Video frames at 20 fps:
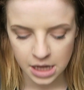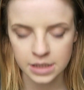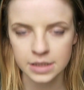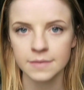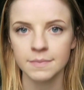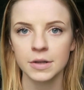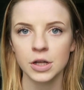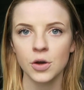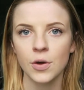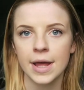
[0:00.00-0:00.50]

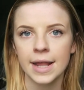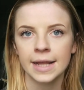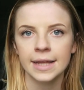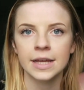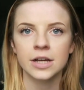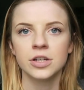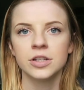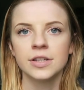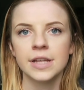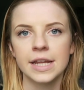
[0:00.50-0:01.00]
So I'm going to go ahead and
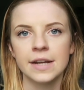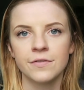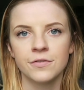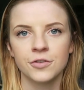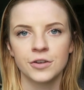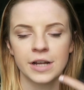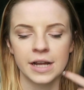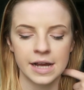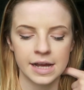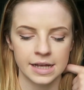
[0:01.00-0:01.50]
calculate it
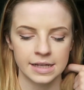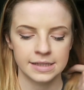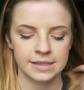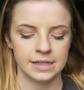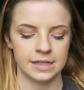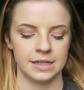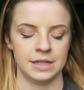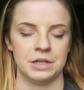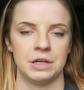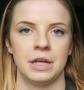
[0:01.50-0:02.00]
for you guys
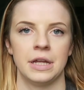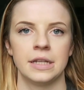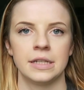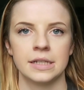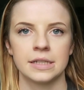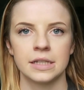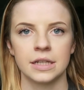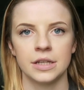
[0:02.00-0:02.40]
and